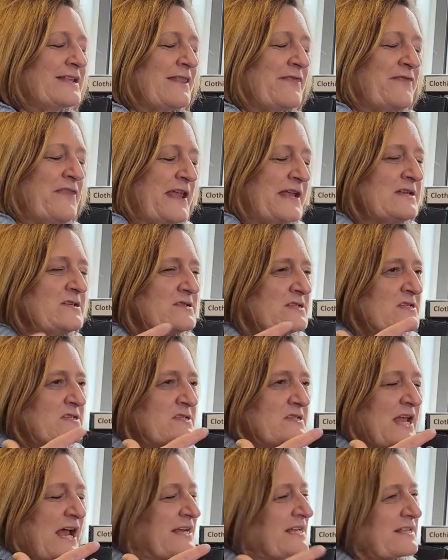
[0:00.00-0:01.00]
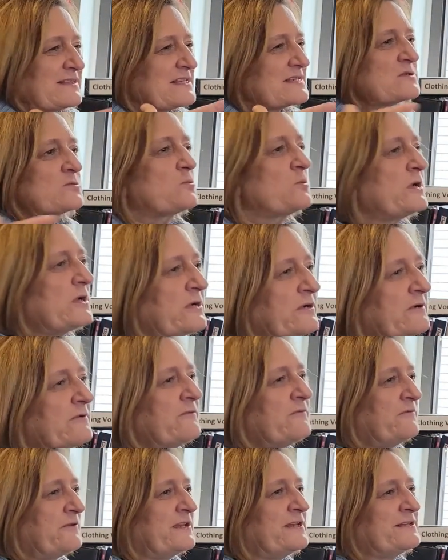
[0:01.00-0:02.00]
Things, I get this
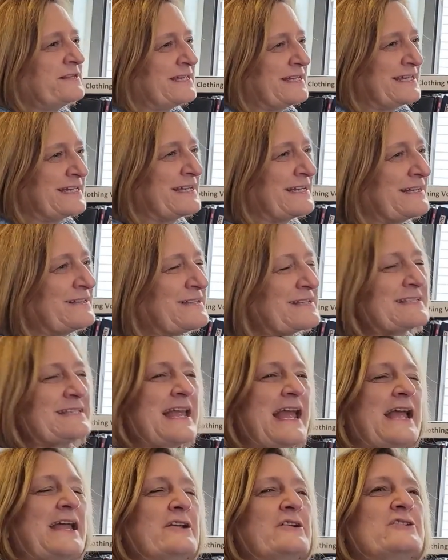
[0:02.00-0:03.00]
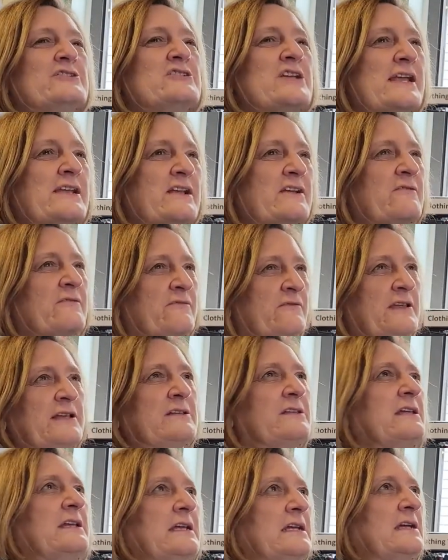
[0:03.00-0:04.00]
weird feeling, this energetic
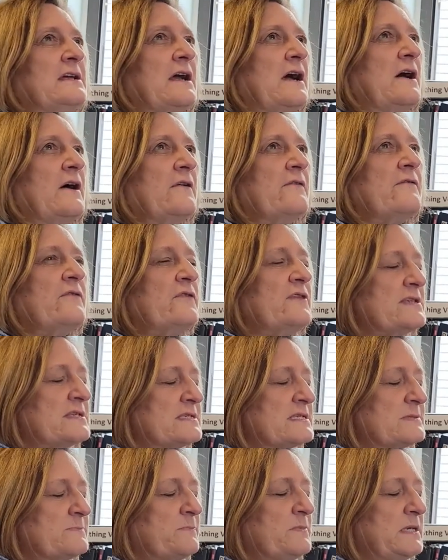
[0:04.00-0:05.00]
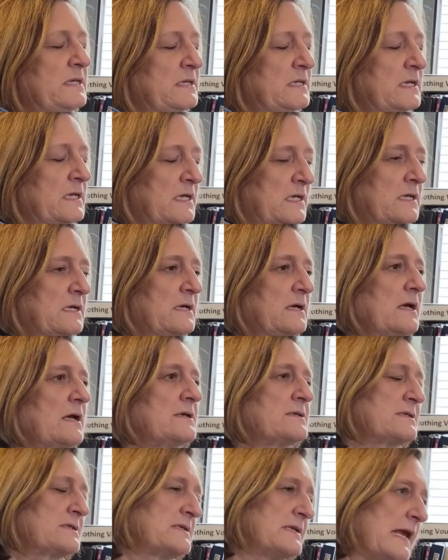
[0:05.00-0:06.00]
feeling of this being
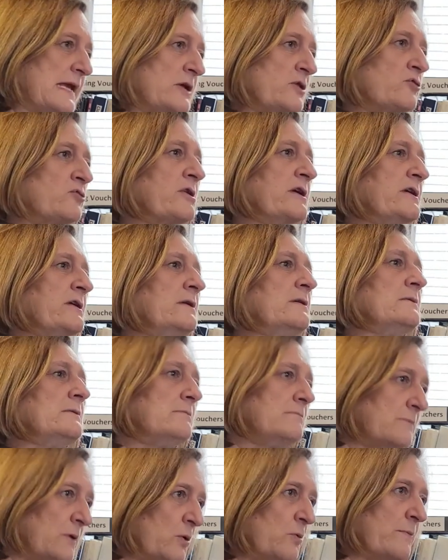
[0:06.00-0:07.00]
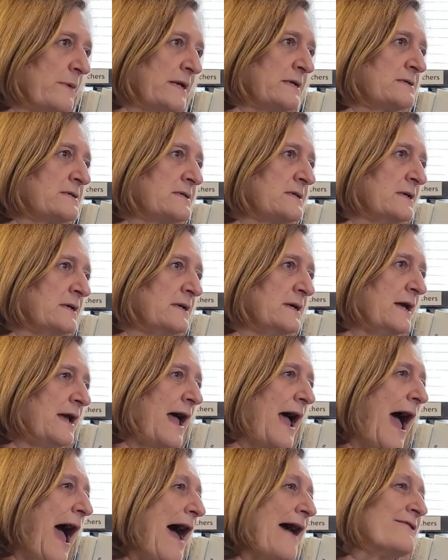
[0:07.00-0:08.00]
a sacred moment.
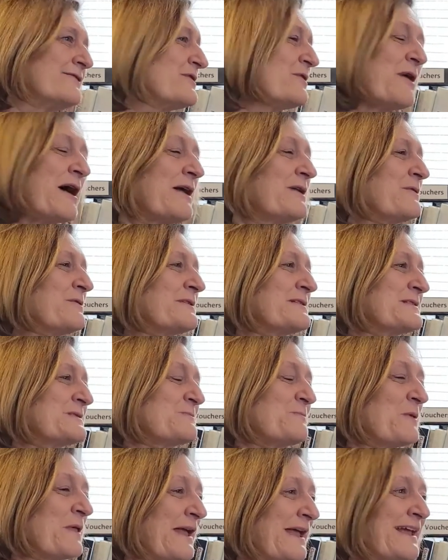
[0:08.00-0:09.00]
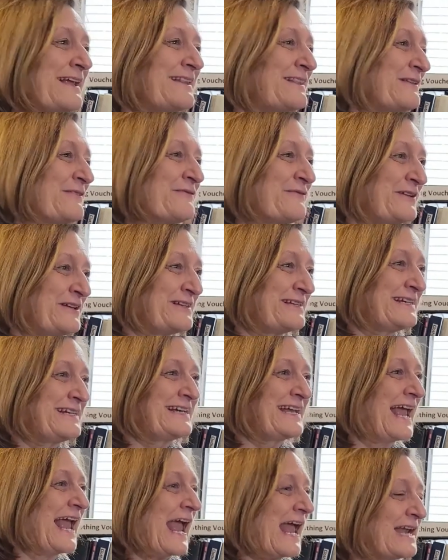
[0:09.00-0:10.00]
I don't know how to explain the
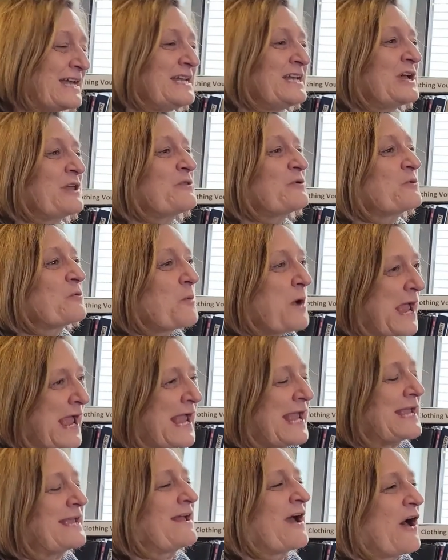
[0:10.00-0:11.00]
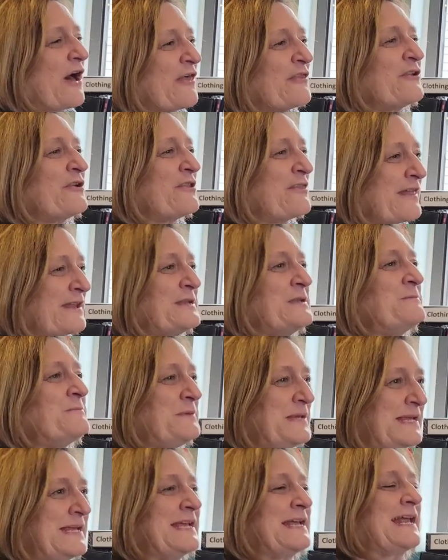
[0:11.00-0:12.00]
feeling any other way other than it
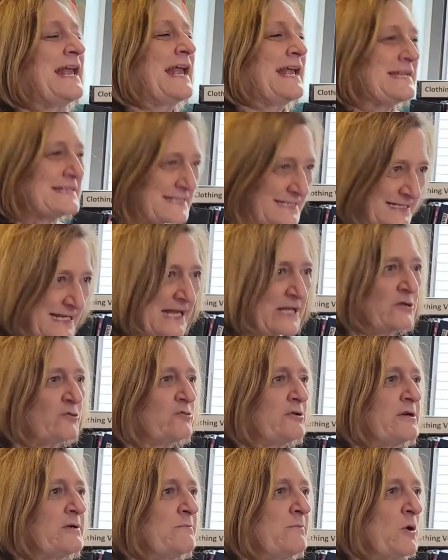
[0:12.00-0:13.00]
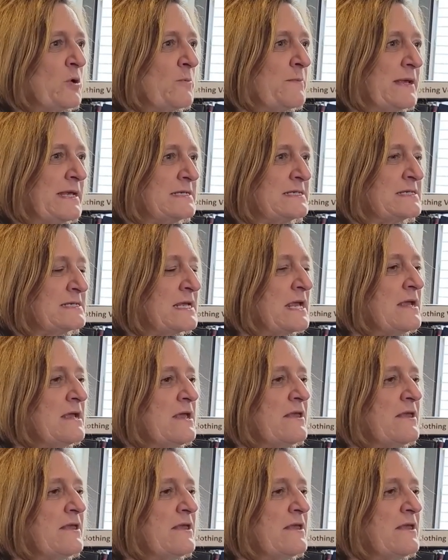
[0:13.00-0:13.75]
being a sacred moment,